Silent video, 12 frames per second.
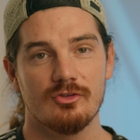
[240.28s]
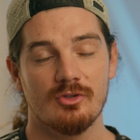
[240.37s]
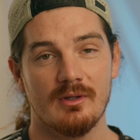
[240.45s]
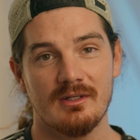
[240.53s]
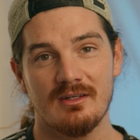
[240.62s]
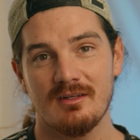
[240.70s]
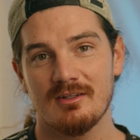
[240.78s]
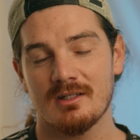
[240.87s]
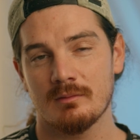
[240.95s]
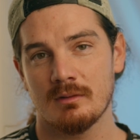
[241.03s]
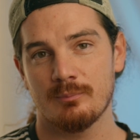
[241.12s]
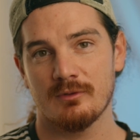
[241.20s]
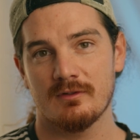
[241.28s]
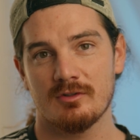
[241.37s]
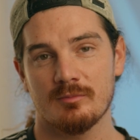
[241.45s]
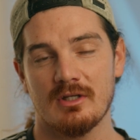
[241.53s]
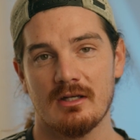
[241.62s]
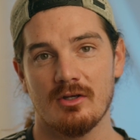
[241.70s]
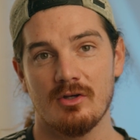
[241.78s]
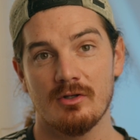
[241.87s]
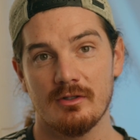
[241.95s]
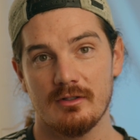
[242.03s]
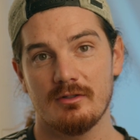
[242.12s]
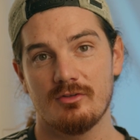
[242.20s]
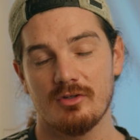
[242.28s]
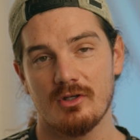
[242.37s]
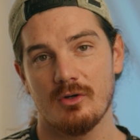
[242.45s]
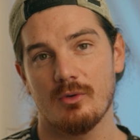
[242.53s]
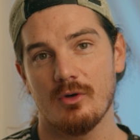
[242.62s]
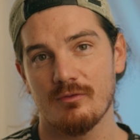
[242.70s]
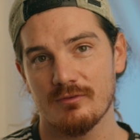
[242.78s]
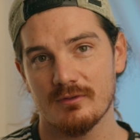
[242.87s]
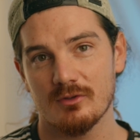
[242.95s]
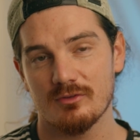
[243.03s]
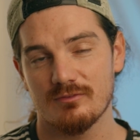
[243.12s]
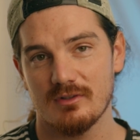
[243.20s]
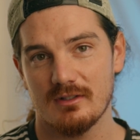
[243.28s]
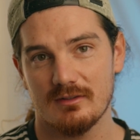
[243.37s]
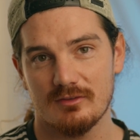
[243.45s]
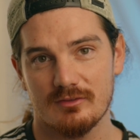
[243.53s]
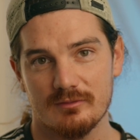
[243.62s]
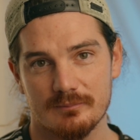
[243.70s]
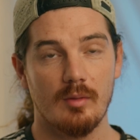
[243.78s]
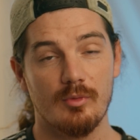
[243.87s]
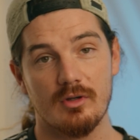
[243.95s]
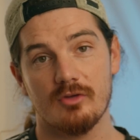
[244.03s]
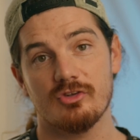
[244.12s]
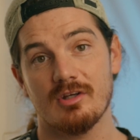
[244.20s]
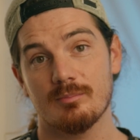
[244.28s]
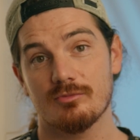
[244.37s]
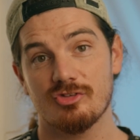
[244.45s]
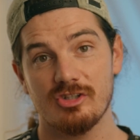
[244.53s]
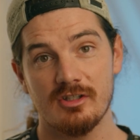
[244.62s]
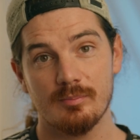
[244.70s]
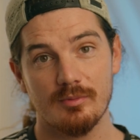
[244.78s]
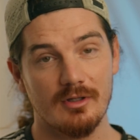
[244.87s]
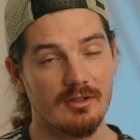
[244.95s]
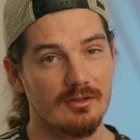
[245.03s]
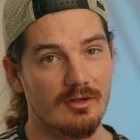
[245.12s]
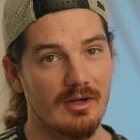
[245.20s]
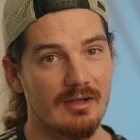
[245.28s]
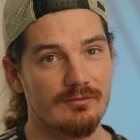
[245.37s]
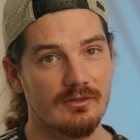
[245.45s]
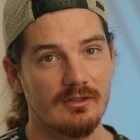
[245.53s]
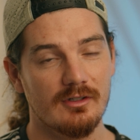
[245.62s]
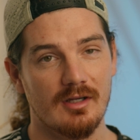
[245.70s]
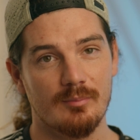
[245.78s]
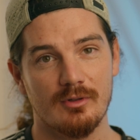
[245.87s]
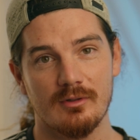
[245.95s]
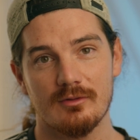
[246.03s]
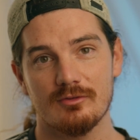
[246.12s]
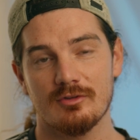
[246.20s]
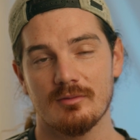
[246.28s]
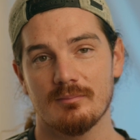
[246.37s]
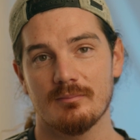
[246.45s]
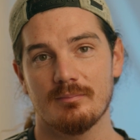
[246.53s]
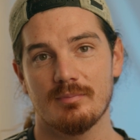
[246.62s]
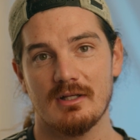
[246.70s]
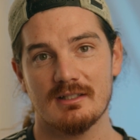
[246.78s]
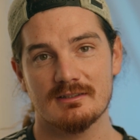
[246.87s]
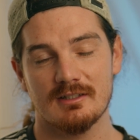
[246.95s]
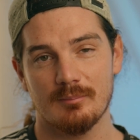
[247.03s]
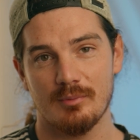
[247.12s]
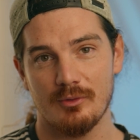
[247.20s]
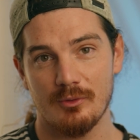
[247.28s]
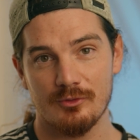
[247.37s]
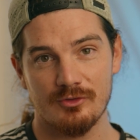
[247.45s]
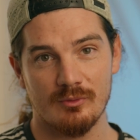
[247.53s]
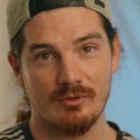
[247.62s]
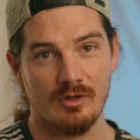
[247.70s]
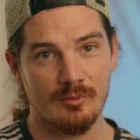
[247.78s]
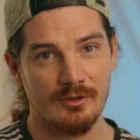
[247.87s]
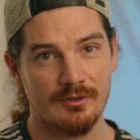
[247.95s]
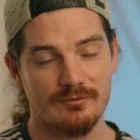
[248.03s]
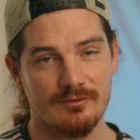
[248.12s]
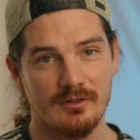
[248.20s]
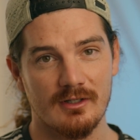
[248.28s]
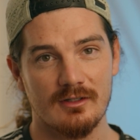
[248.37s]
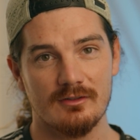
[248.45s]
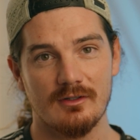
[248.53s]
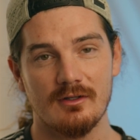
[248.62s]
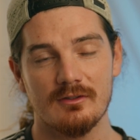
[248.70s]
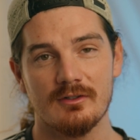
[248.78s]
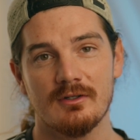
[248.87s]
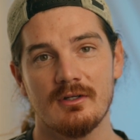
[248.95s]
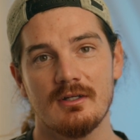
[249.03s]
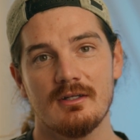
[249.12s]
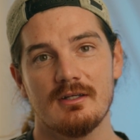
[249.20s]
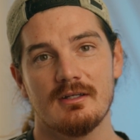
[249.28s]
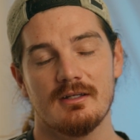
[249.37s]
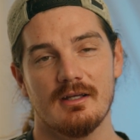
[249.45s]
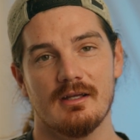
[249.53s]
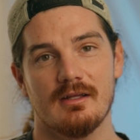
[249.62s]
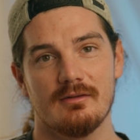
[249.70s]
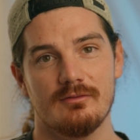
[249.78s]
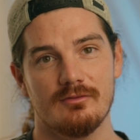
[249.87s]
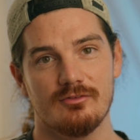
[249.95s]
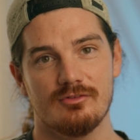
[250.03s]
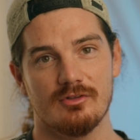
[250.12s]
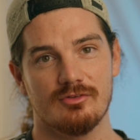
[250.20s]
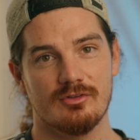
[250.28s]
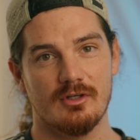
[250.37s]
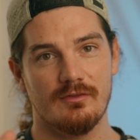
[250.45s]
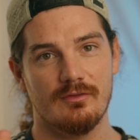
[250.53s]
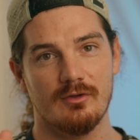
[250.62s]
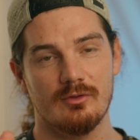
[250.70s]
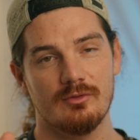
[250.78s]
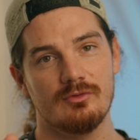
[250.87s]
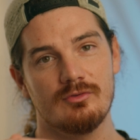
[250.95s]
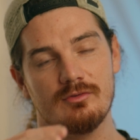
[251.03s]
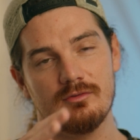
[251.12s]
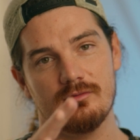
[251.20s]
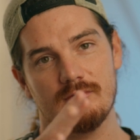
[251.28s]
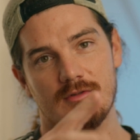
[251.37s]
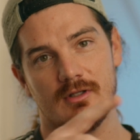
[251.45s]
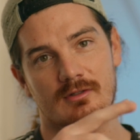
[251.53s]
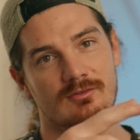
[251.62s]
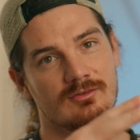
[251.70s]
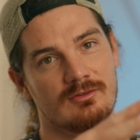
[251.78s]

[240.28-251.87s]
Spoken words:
So I needed to come up with some kind of hood to go over those vents. And because I'm cheap and crafty, I bought some plastic bowls at Walmart for like $1 and just cut those and